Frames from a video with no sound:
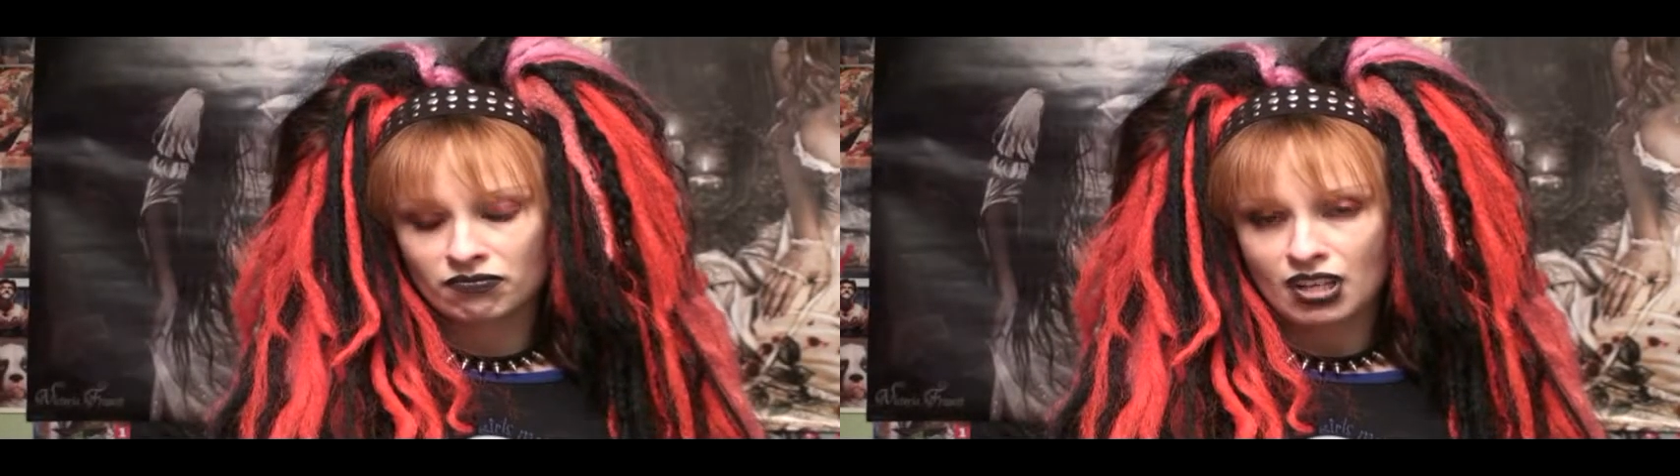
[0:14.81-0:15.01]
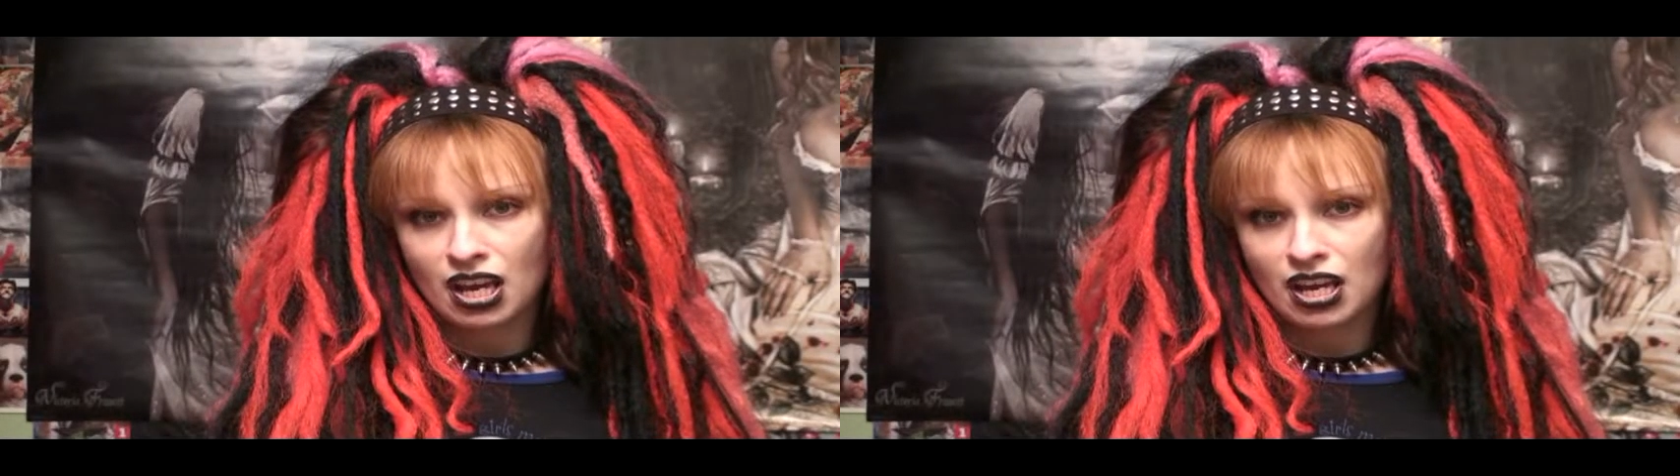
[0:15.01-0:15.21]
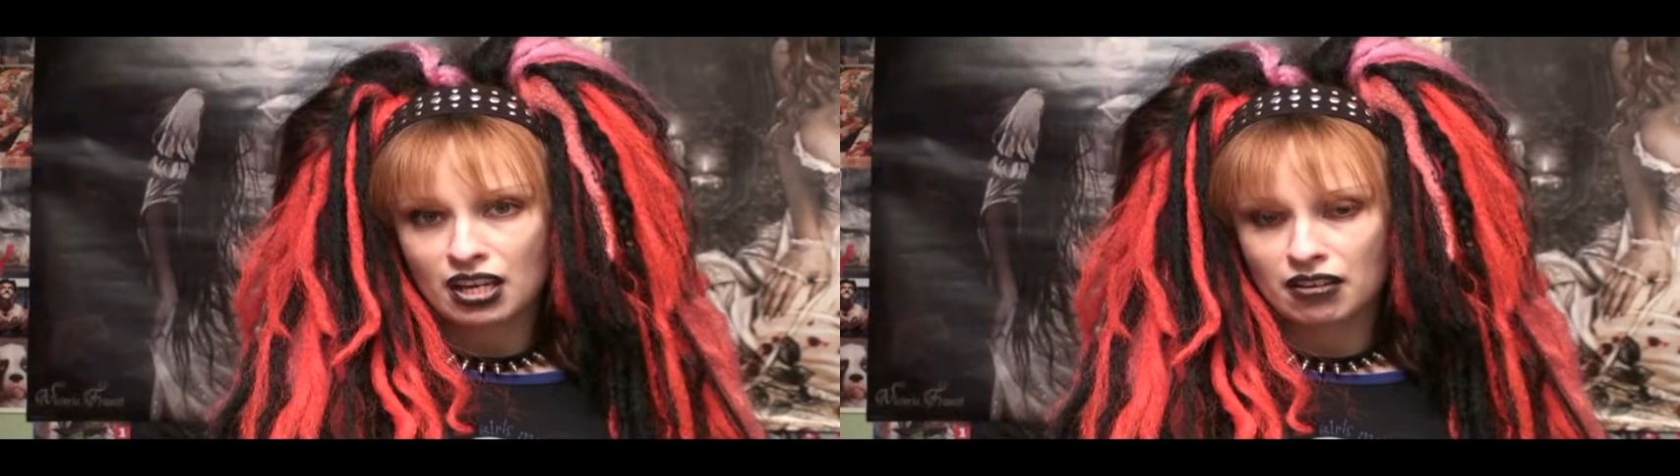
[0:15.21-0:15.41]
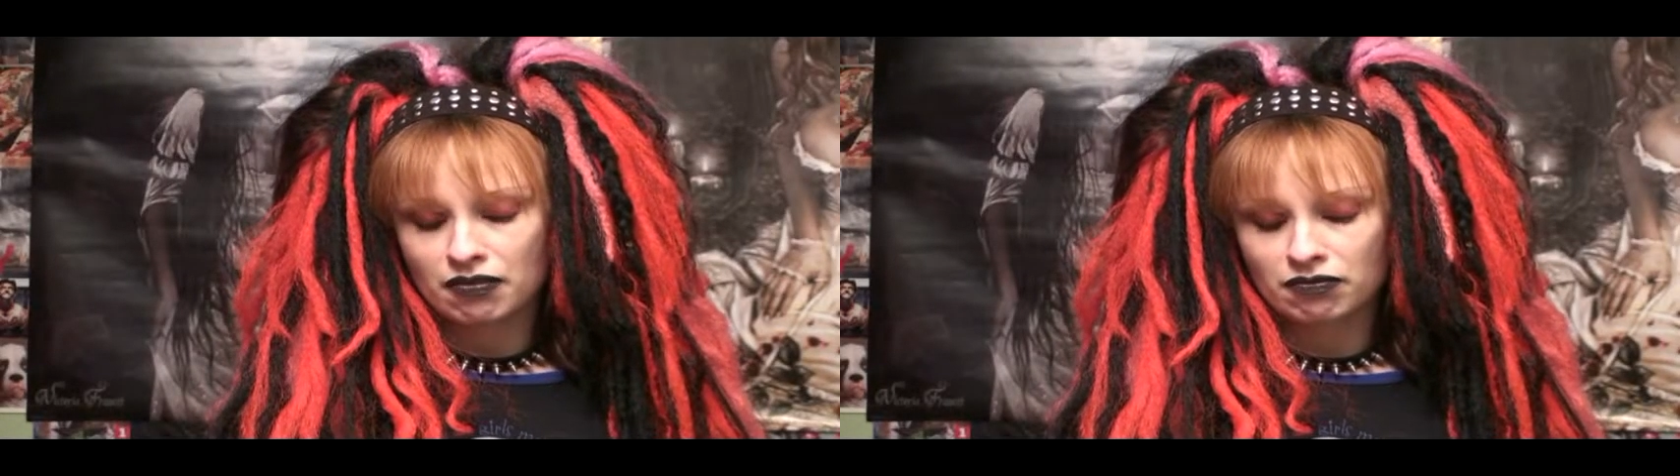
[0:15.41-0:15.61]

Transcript: Okay.